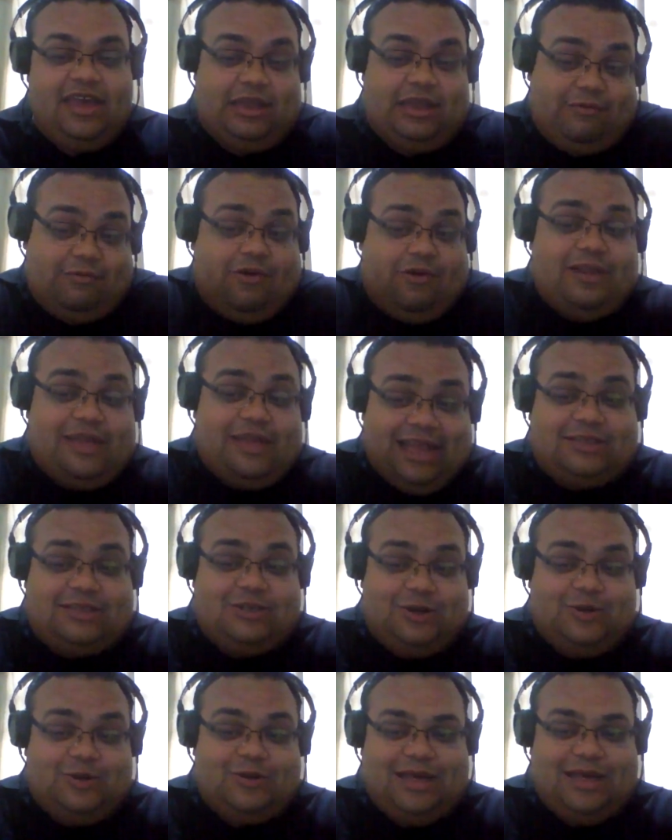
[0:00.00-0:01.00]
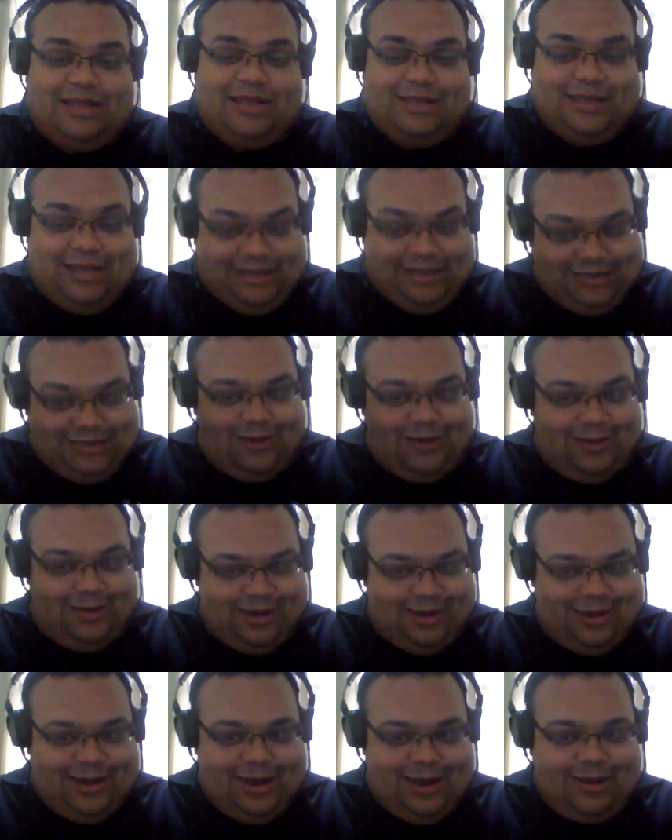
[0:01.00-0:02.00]
You only get to know that, and that's how
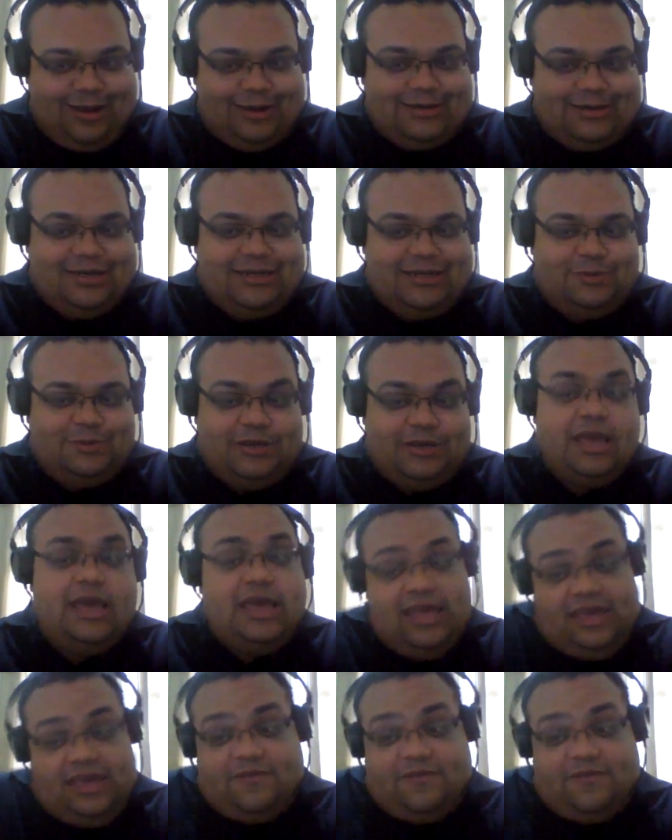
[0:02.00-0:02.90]
I got to this point.